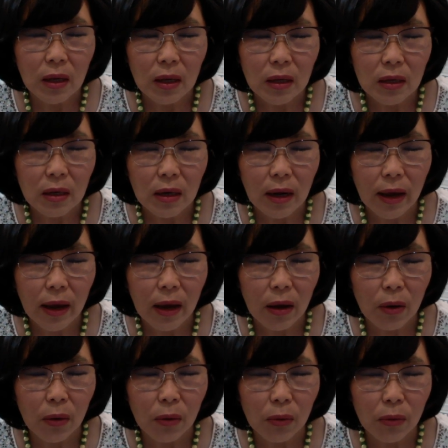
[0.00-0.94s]

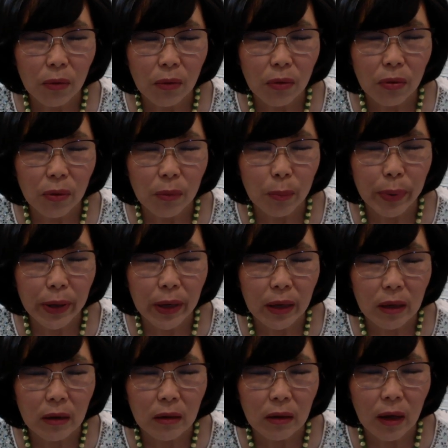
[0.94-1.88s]
Now the
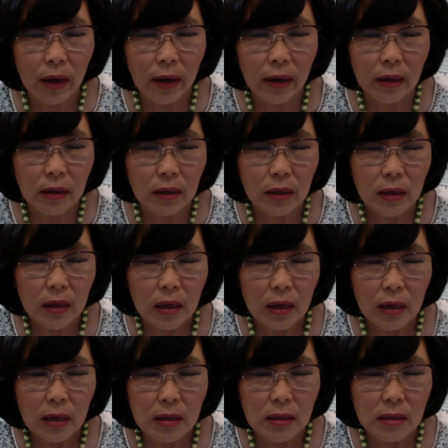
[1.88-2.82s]
pink light
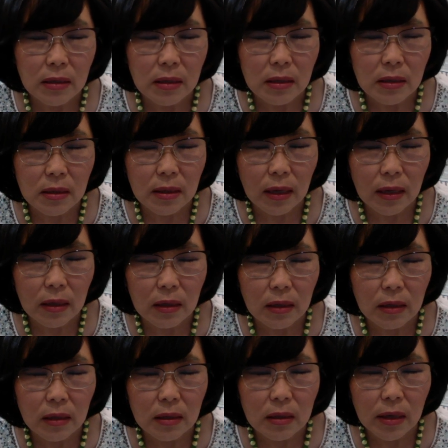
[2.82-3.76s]
is
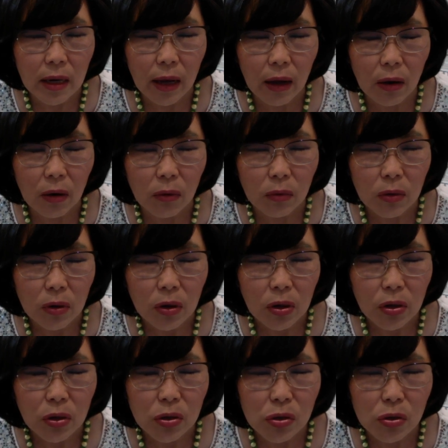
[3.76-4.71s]
descending down
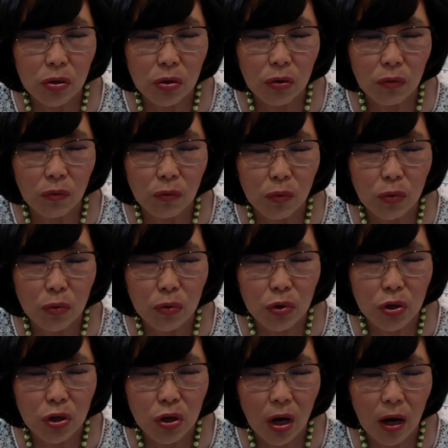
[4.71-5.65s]
to your root
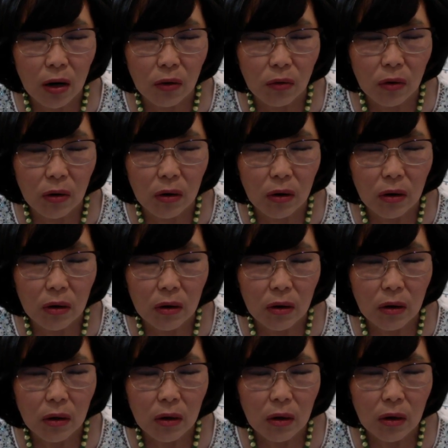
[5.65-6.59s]
chakra,
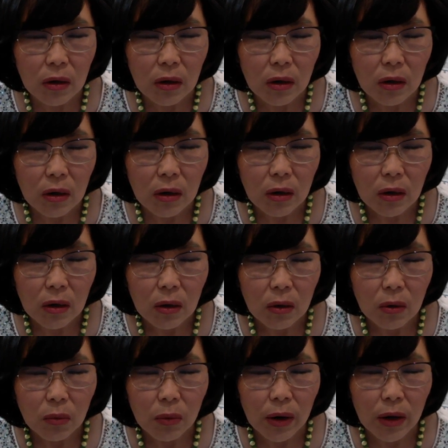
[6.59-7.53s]

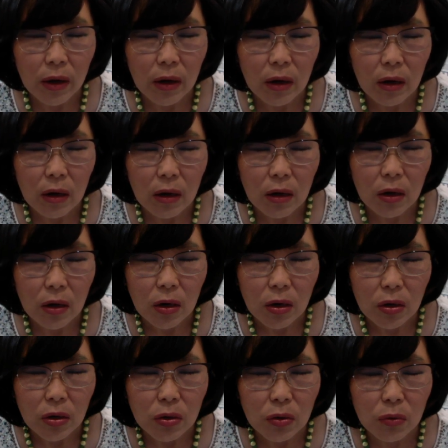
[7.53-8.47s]
where
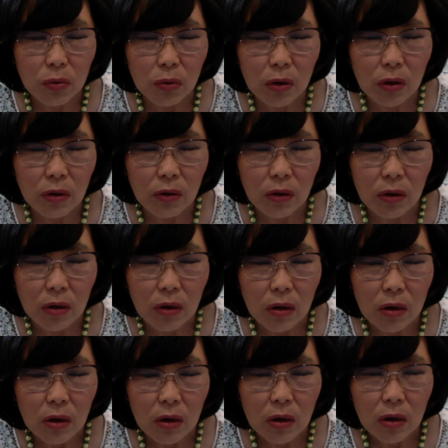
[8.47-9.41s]

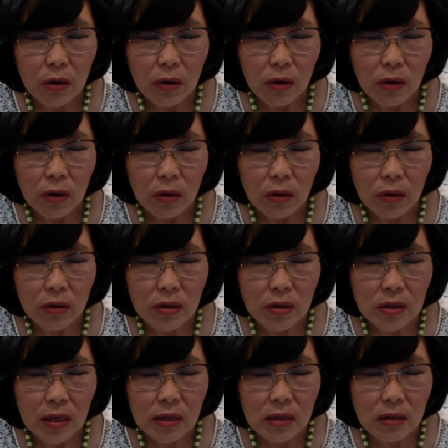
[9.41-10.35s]
the
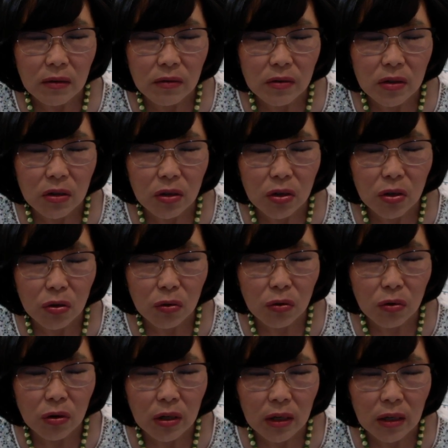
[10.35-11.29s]
sense of
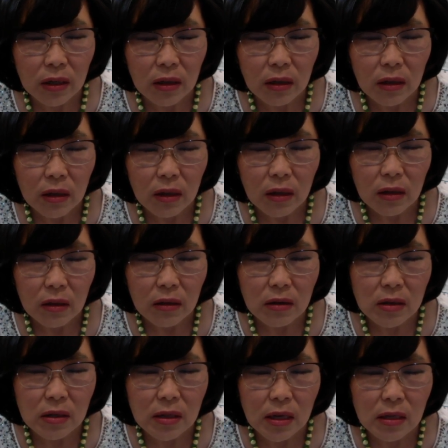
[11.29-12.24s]
security, the
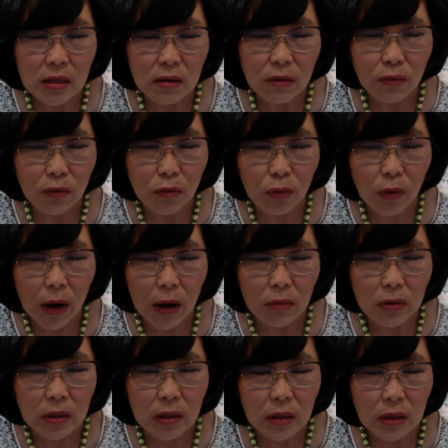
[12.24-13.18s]
sense of
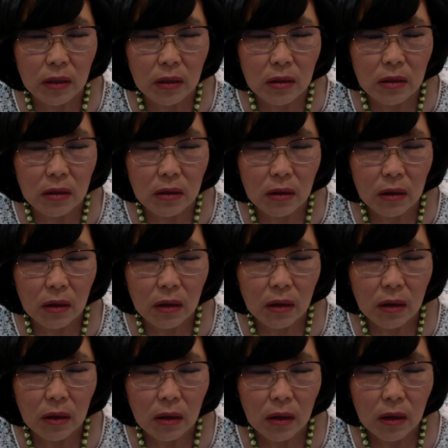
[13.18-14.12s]
groundingness,
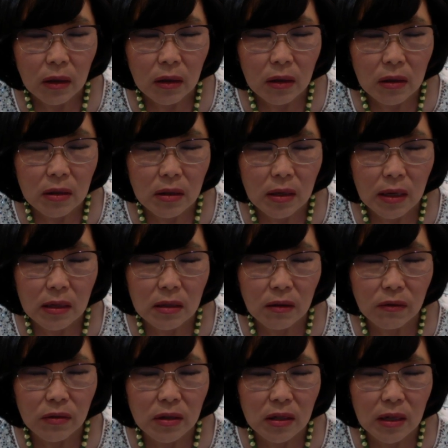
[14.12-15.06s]
the sense
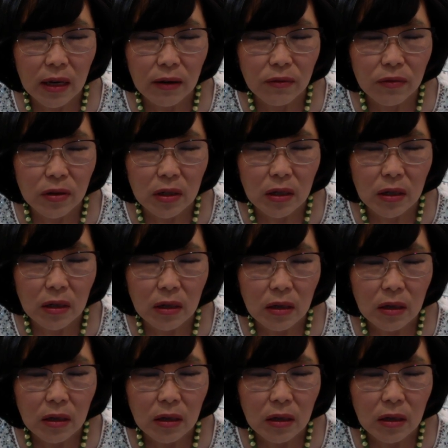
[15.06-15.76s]
of safety